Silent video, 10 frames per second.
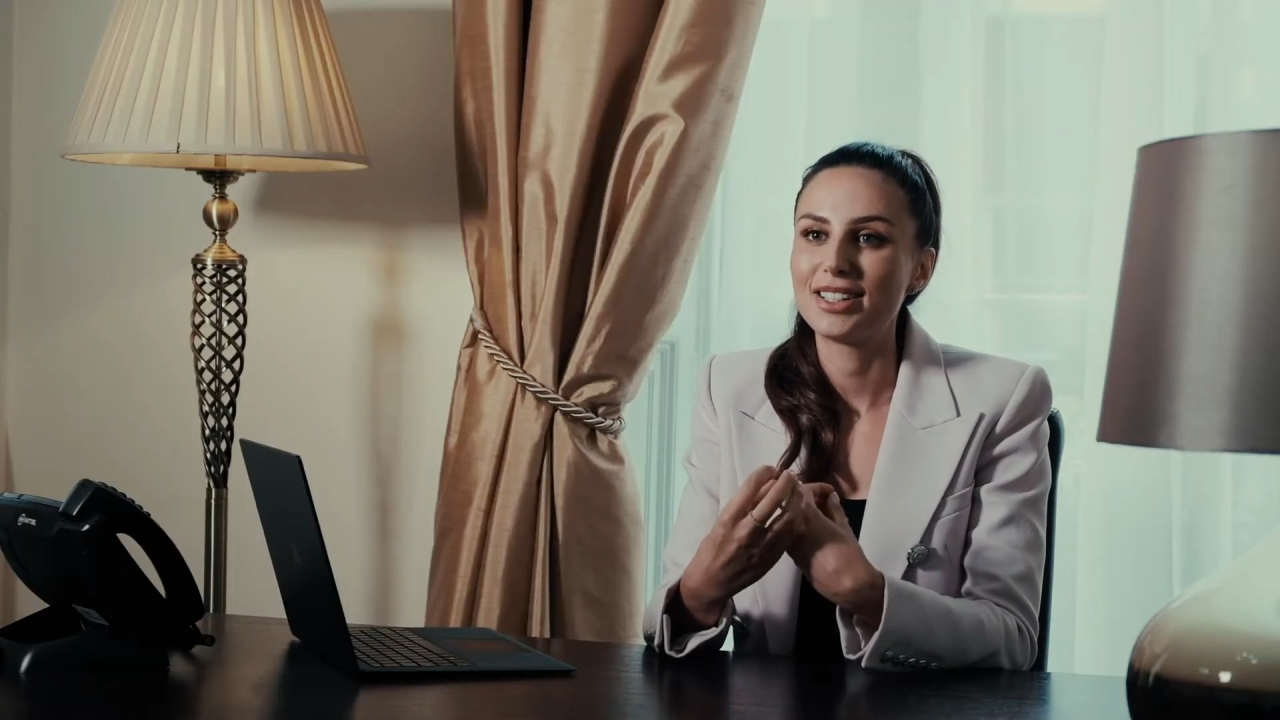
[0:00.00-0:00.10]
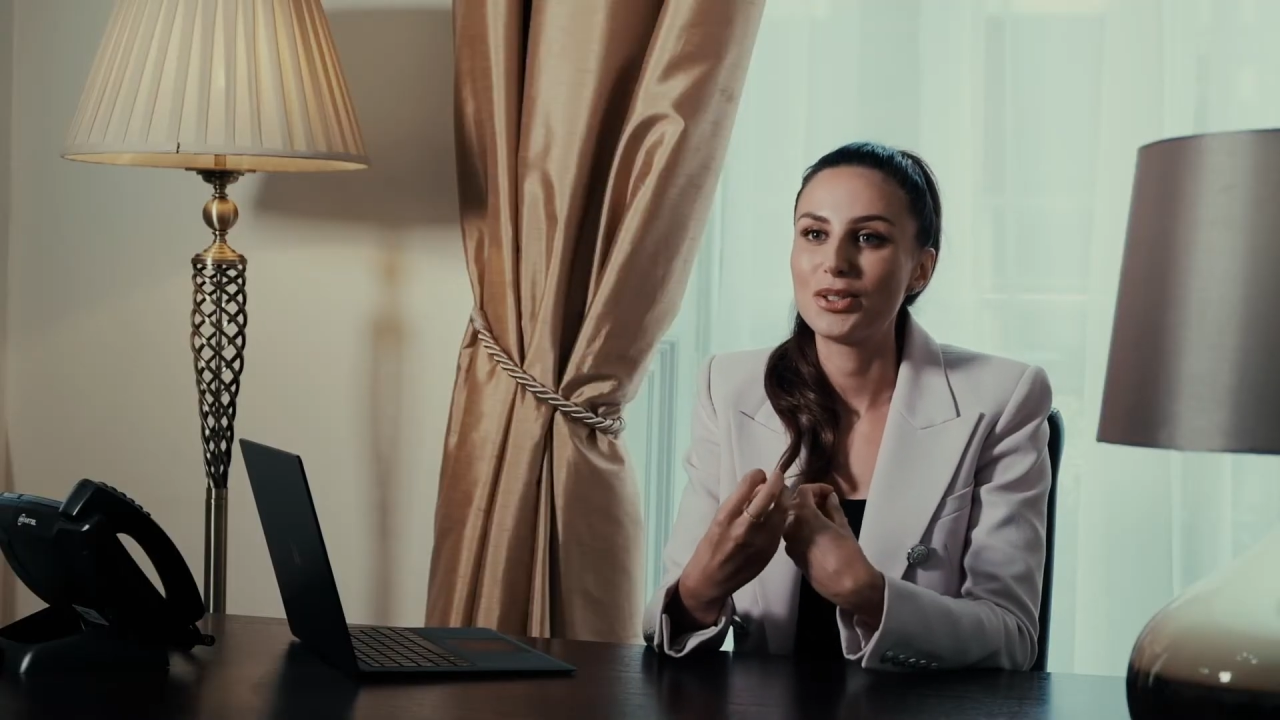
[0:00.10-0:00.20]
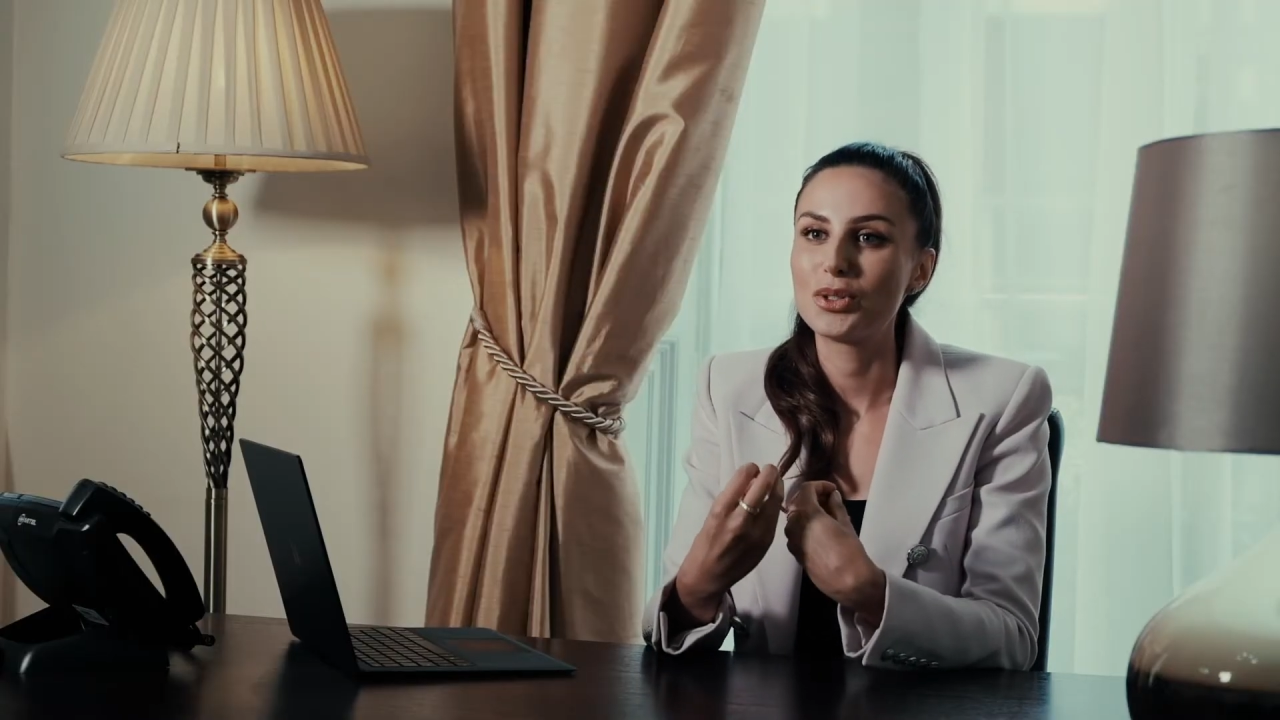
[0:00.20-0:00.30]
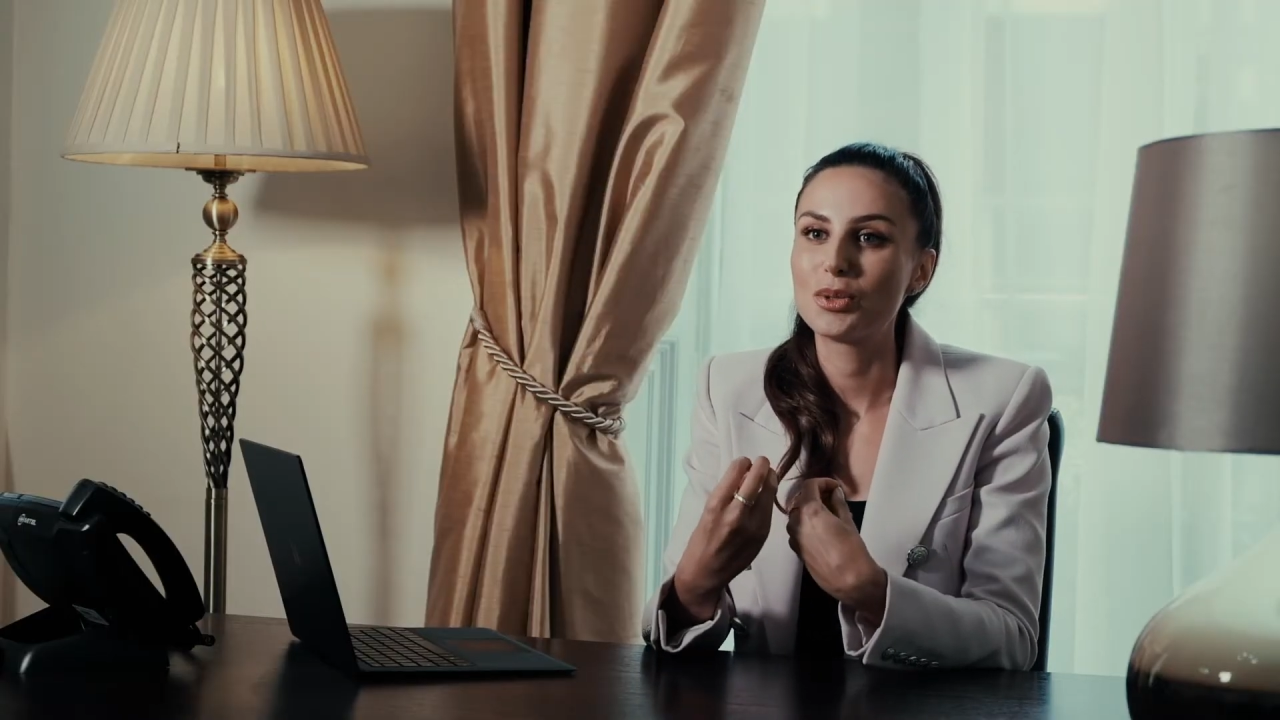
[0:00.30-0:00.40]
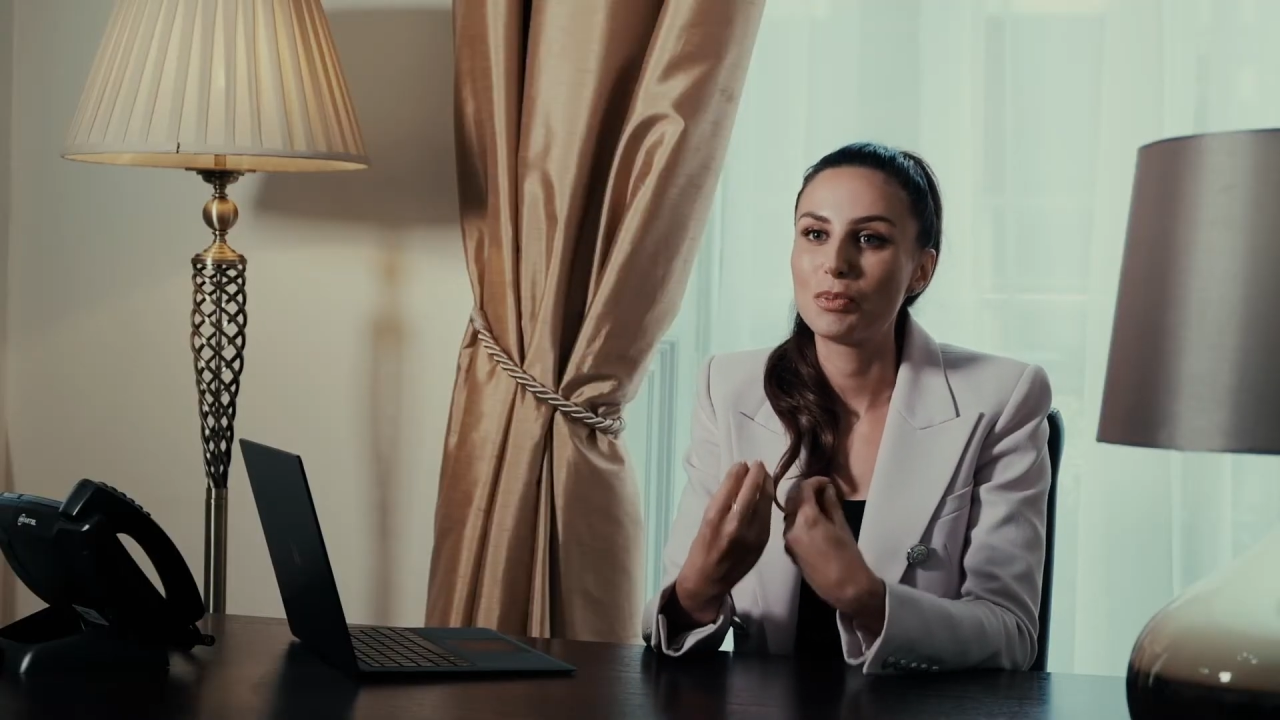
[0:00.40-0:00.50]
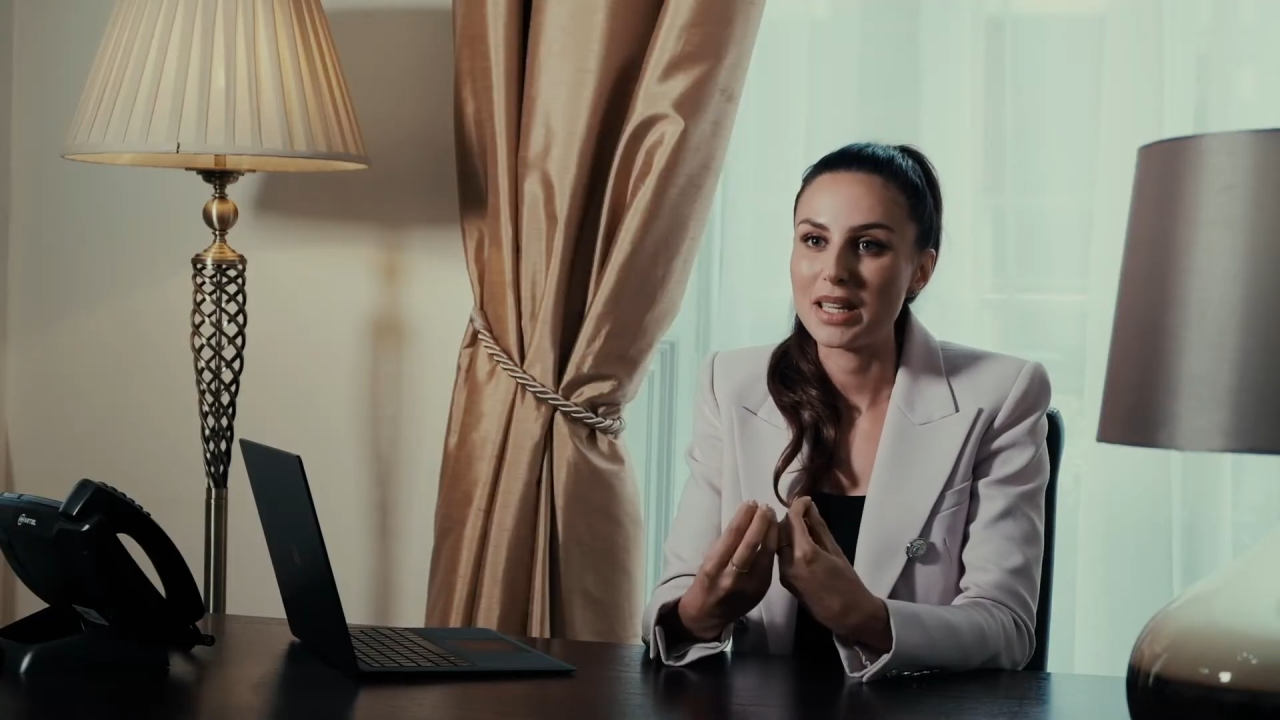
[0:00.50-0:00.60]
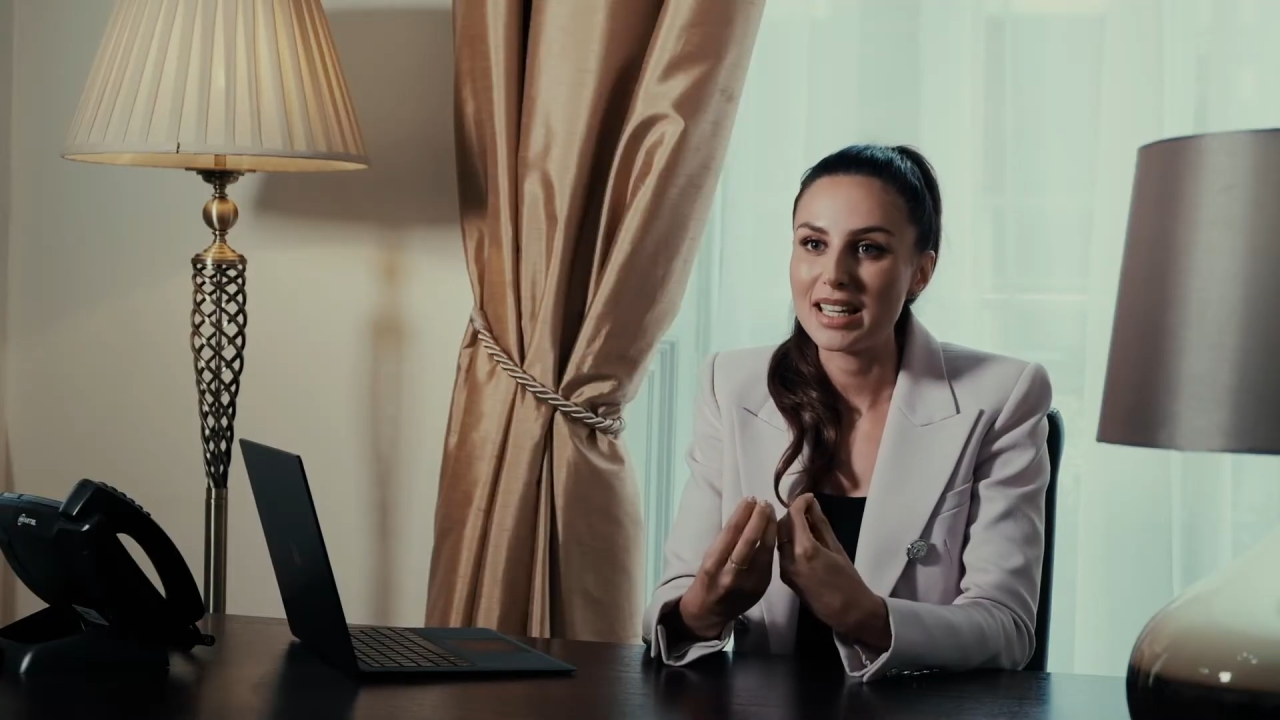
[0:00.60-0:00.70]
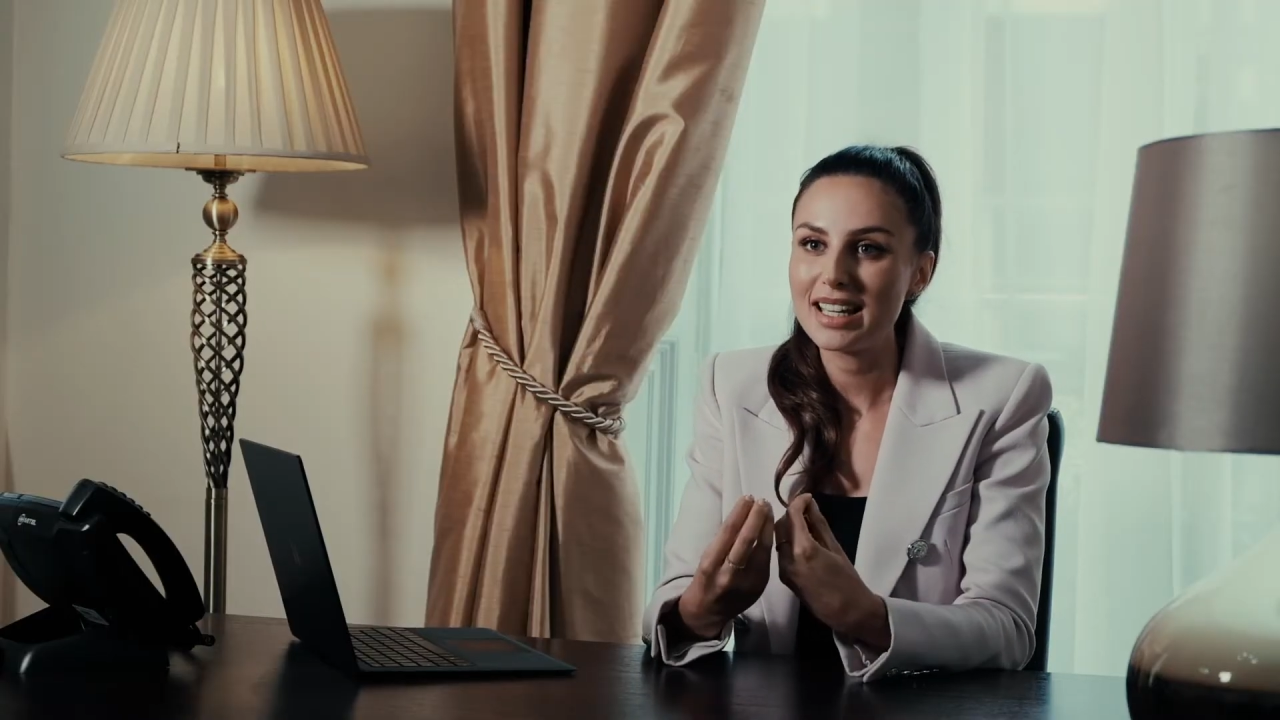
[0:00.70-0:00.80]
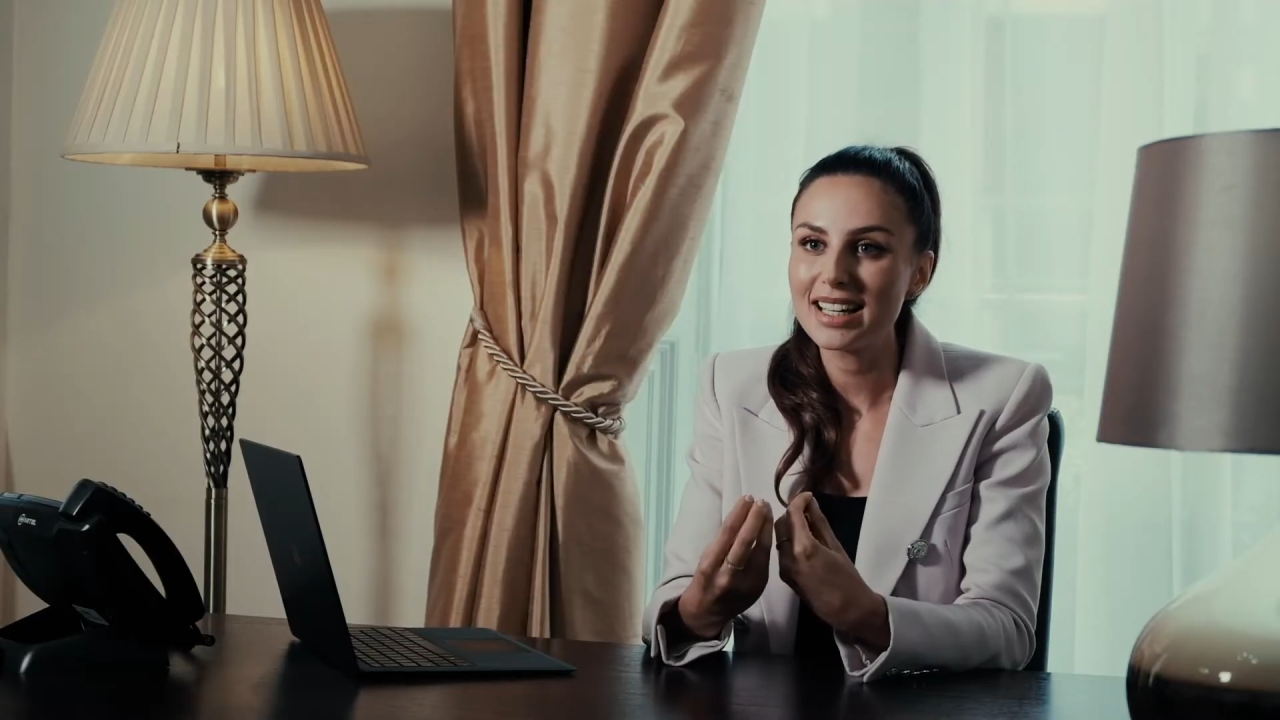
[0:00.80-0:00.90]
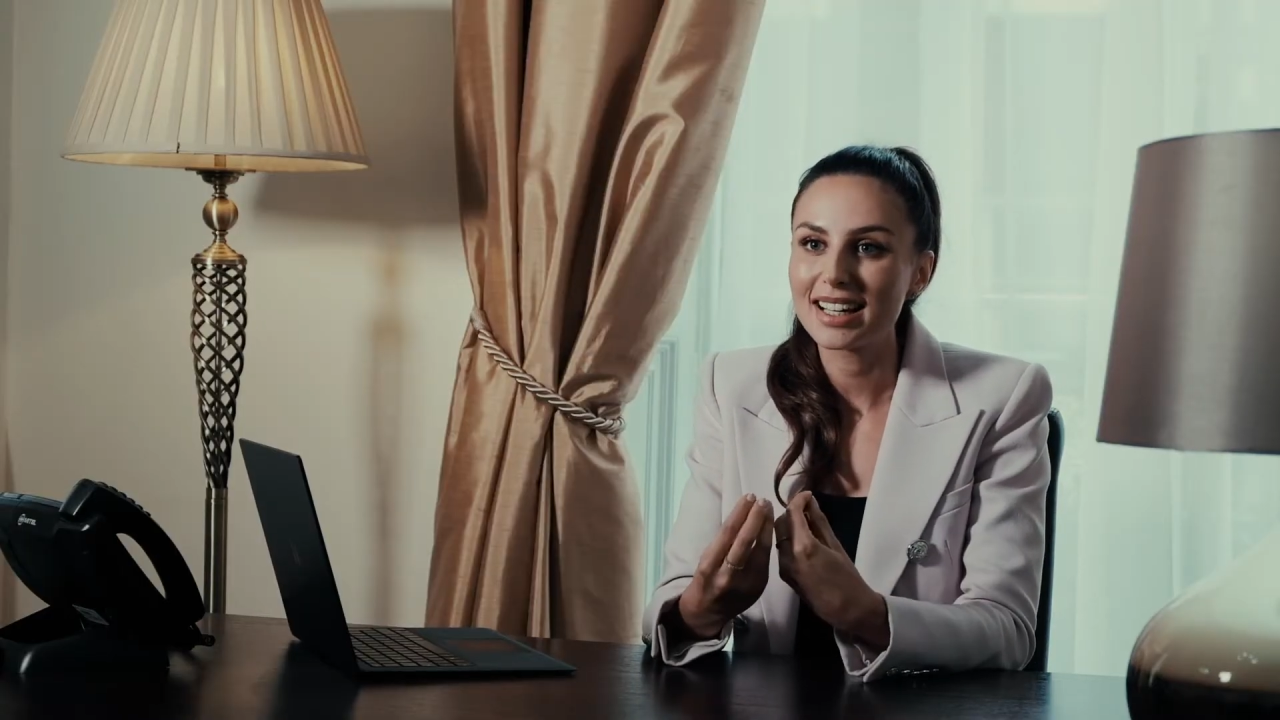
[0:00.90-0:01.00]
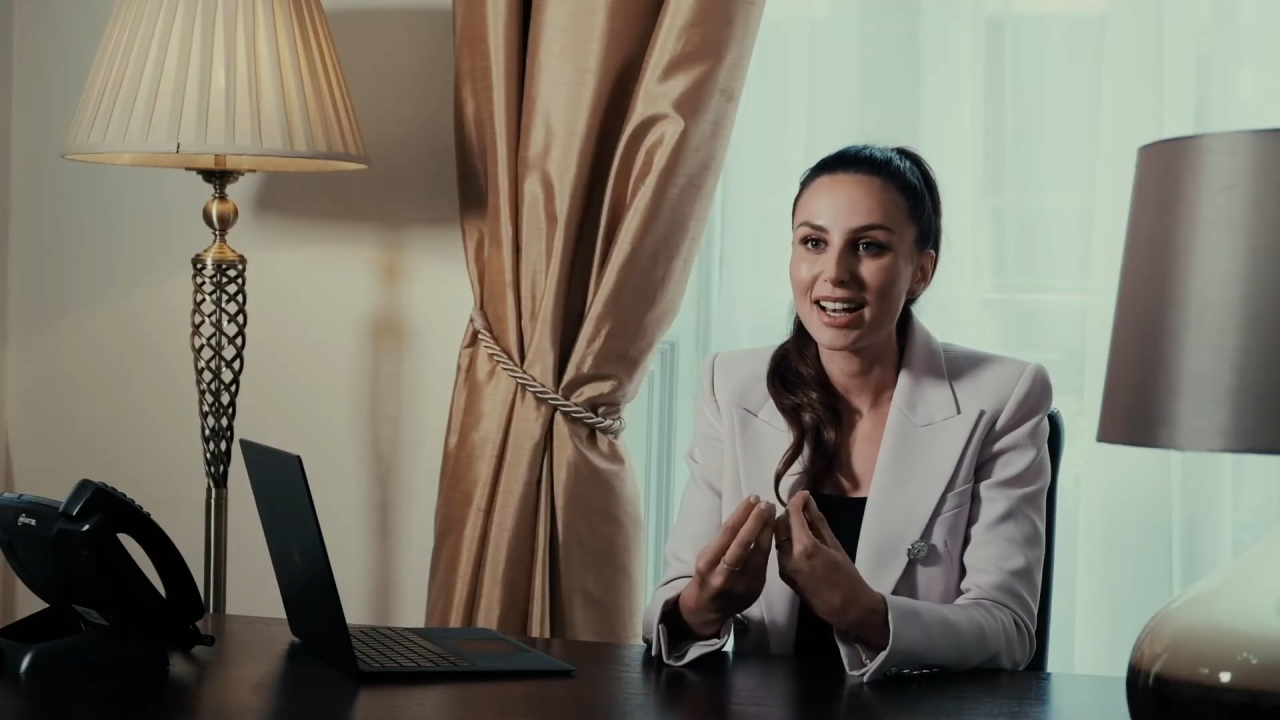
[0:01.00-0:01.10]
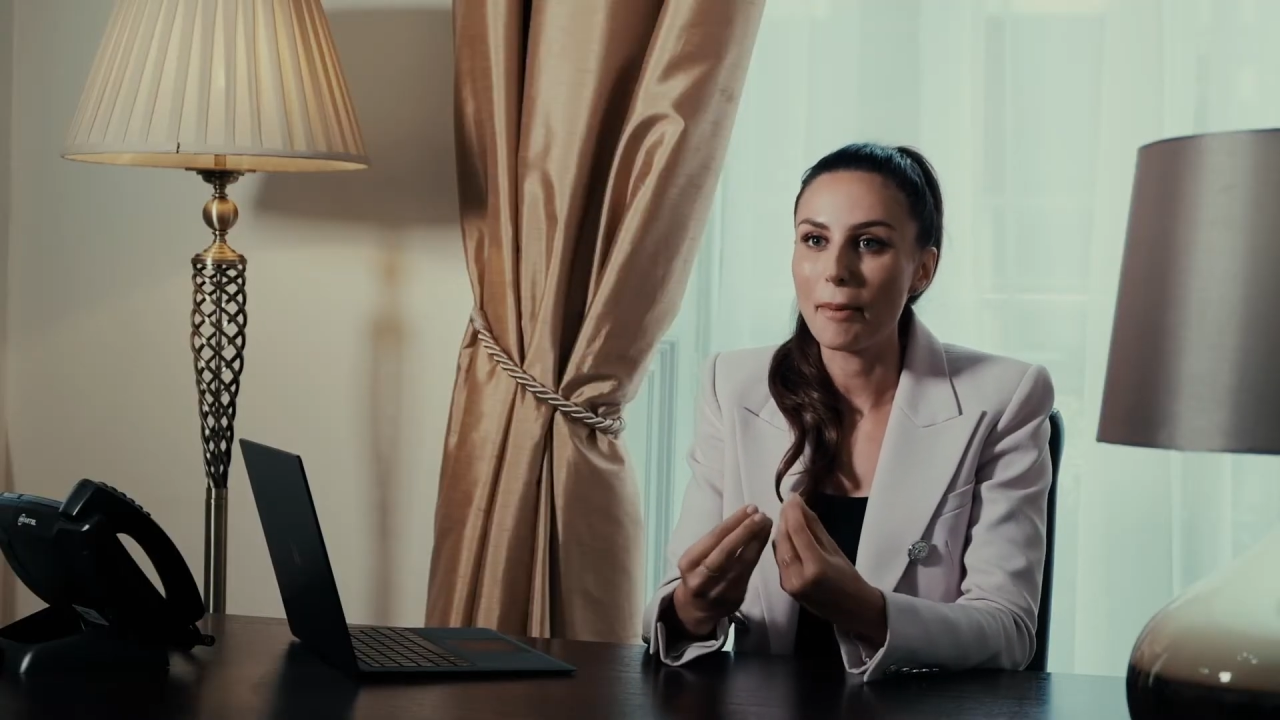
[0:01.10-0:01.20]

you speak